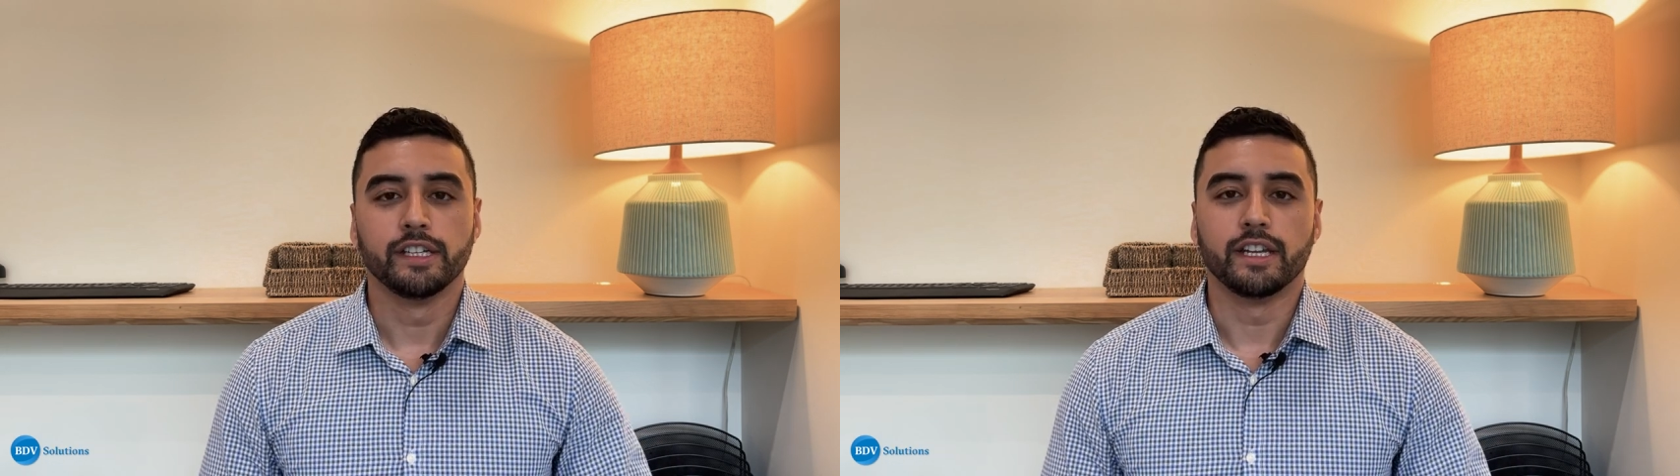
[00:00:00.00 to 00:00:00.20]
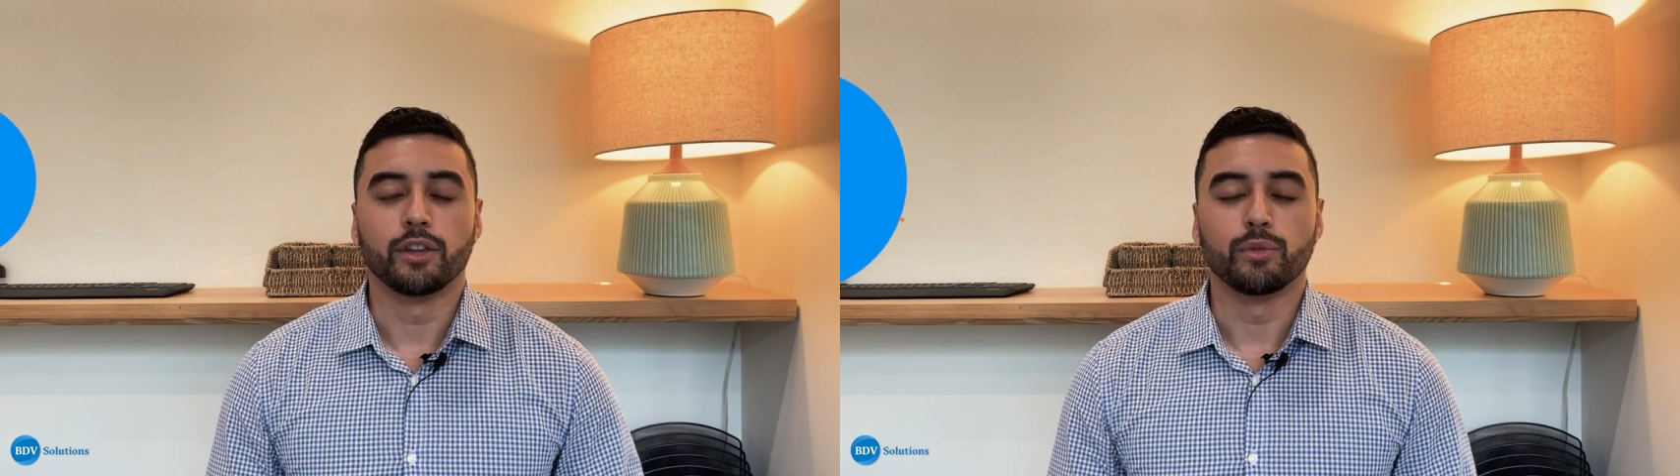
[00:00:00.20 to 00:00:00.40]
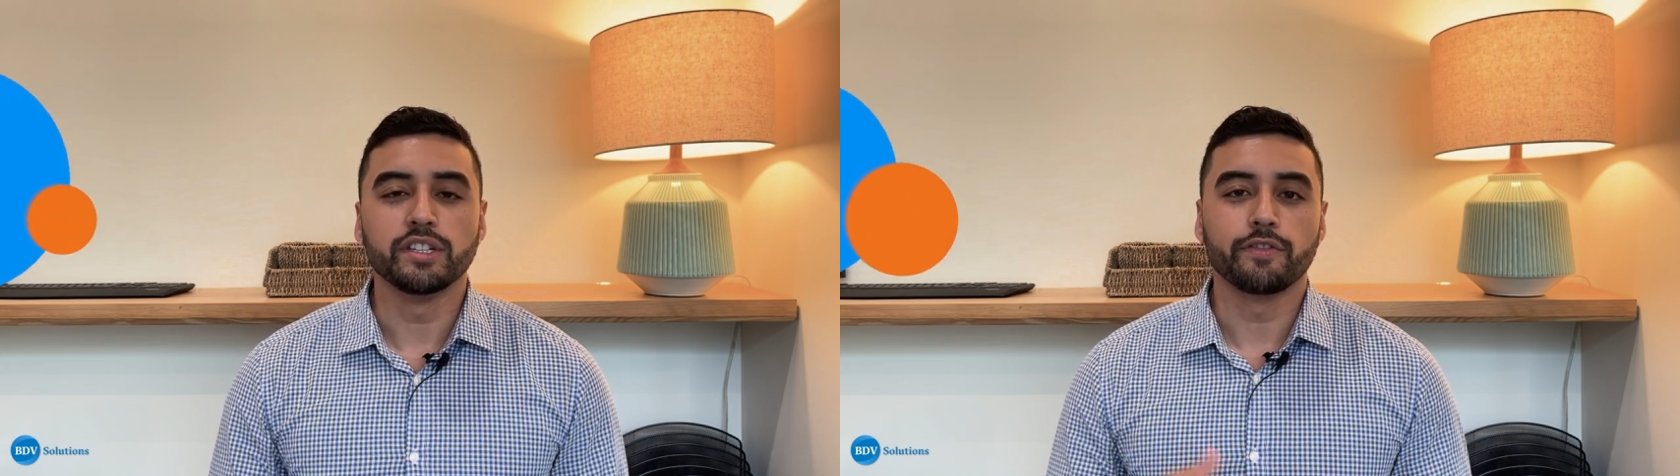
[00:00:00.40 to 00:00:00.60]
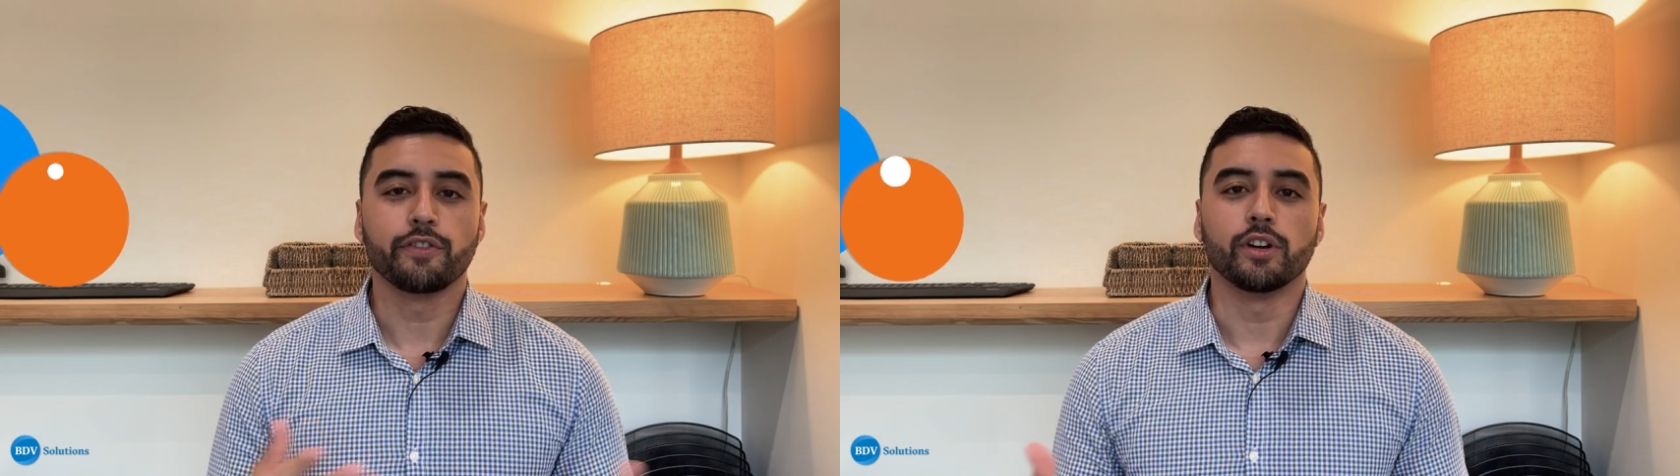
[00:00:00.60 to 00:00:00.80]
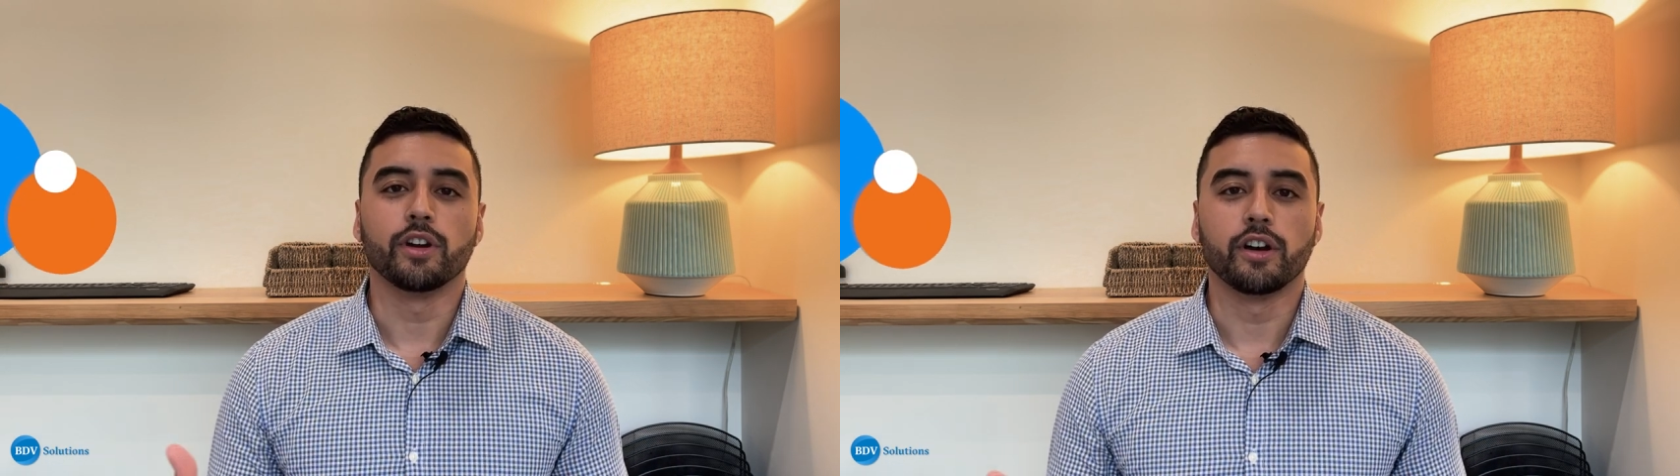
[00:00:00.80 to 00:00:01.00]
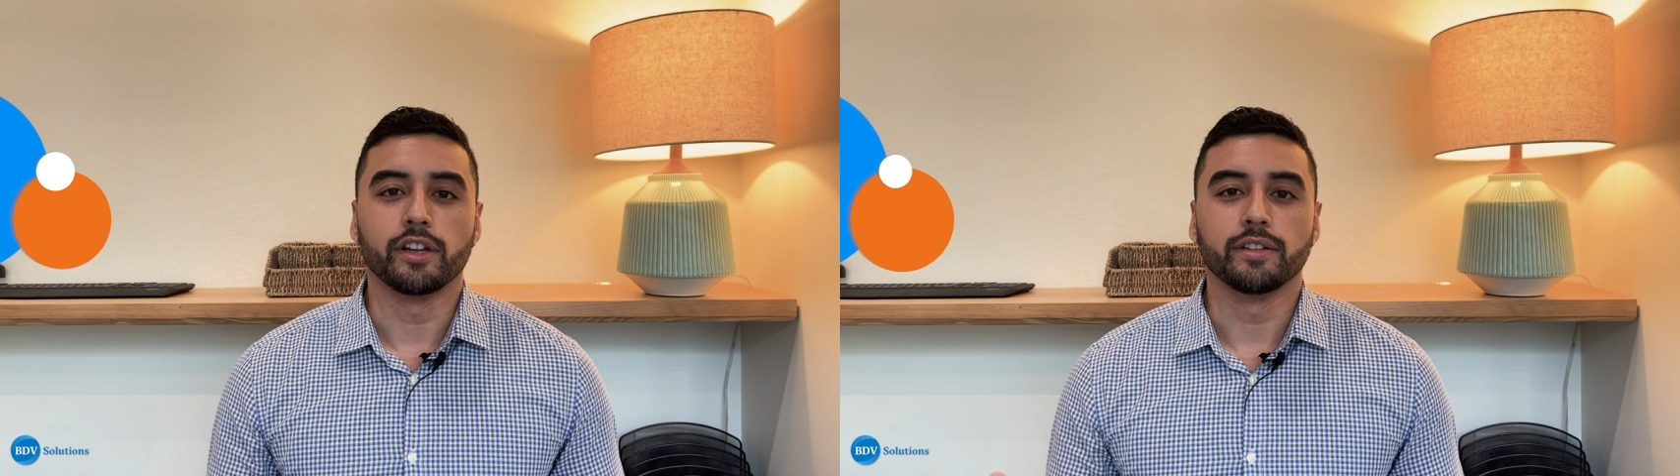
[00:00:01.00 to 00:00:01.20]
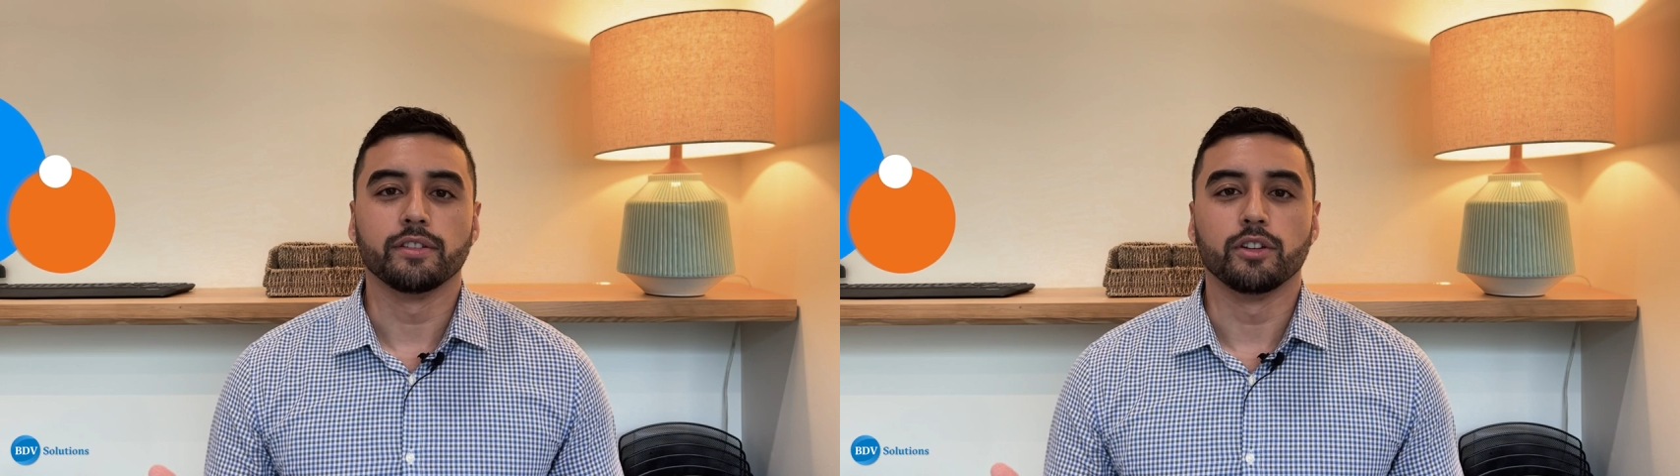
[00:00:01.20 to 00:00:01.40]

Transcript: Now the reason for an audit,